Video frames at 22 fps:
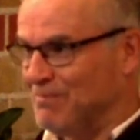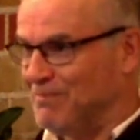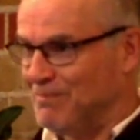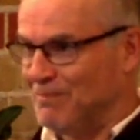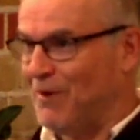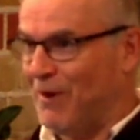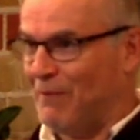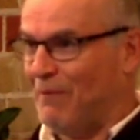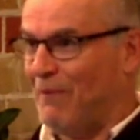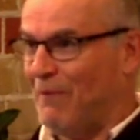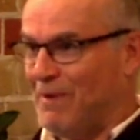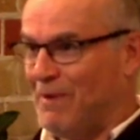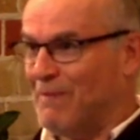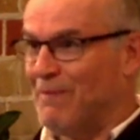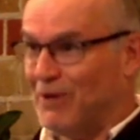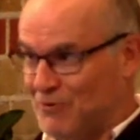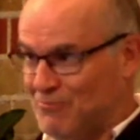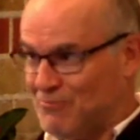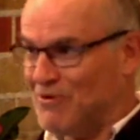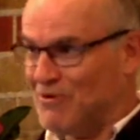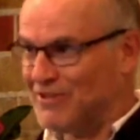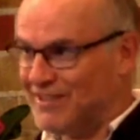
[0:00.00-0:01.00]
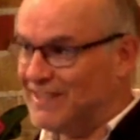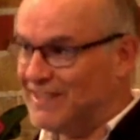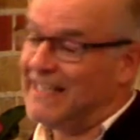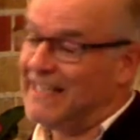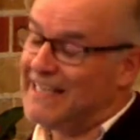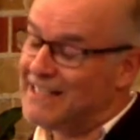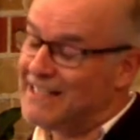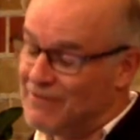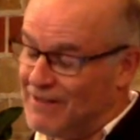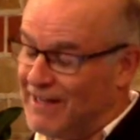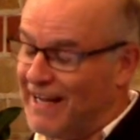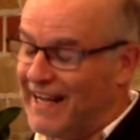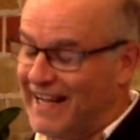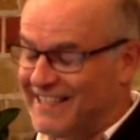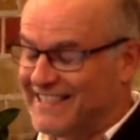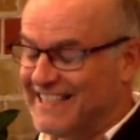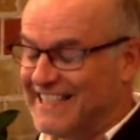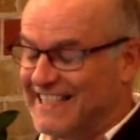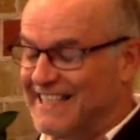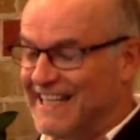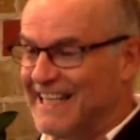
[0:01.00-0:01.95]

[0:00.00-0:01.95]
probably much worse than it is, but actually